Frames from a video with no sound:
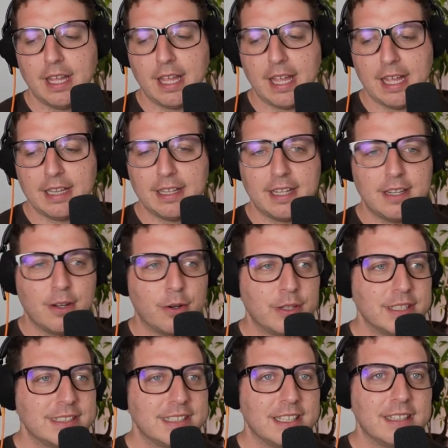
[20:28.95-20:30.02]
And they
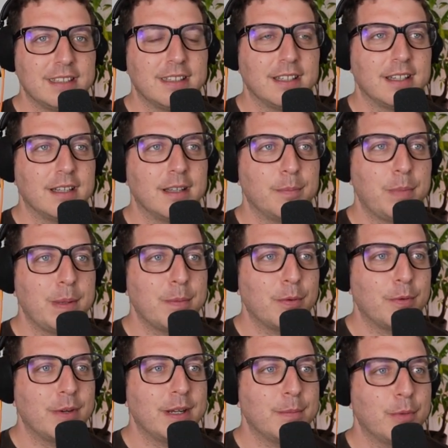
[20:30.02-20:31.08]
noticed that people
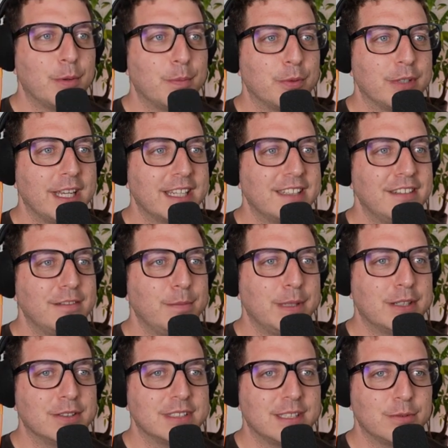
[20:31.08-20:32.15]
were more productive
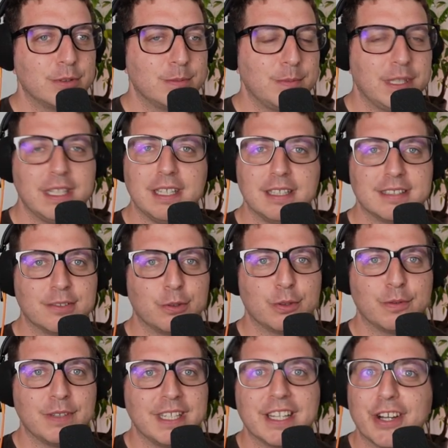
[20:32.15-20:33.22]
because they would be sort
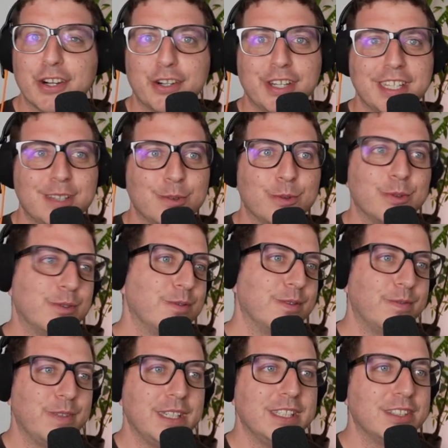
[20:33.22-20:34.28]
of in a hurry to
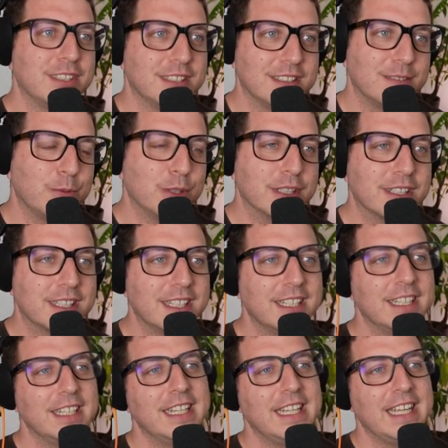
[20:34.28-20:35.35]
finish the work
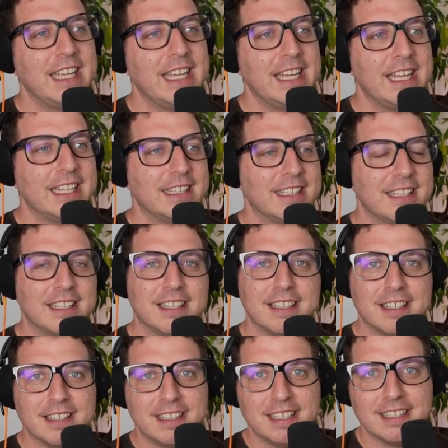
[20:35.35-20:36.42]
and
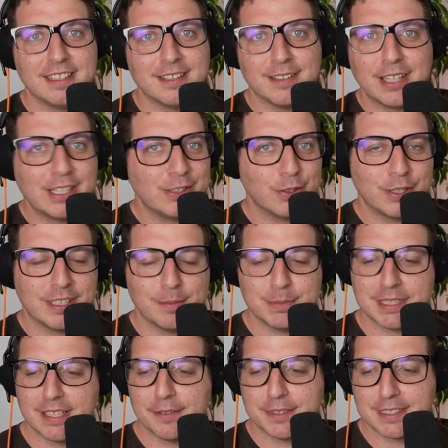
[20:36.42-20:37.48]
then enjoy
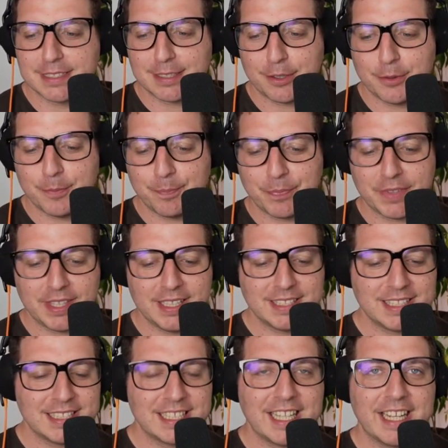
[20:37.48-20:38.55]
themselves. So this
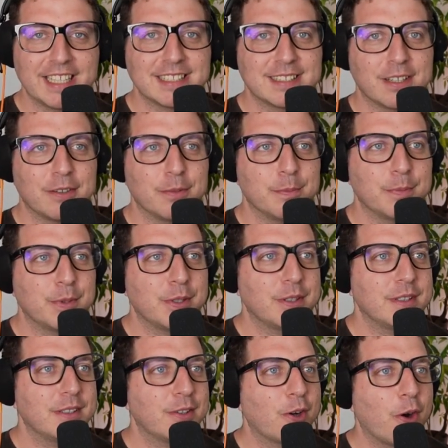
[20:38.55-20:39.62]
is like some
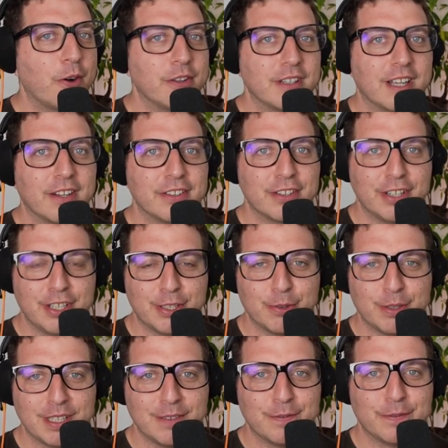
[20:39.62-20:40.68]

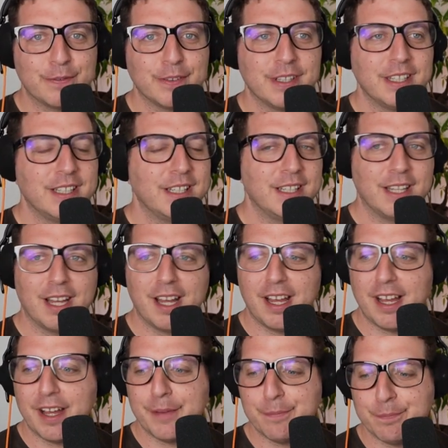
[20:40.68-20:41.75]
counterintuitive
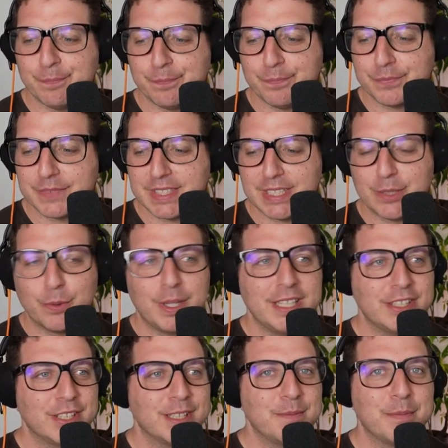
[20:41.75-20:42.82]

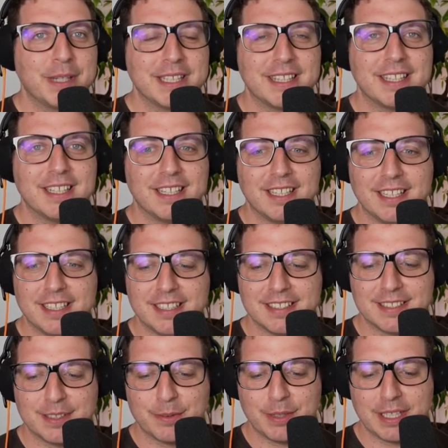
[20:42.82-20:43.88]
situation, but it is
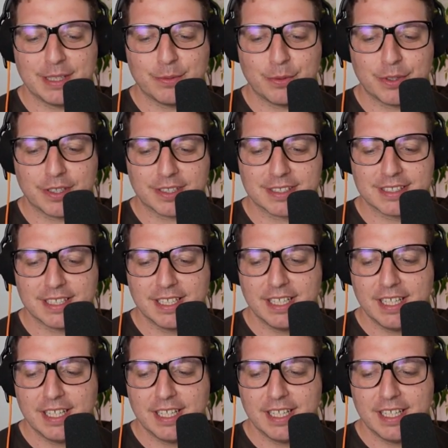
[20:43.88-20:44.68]
the way it works.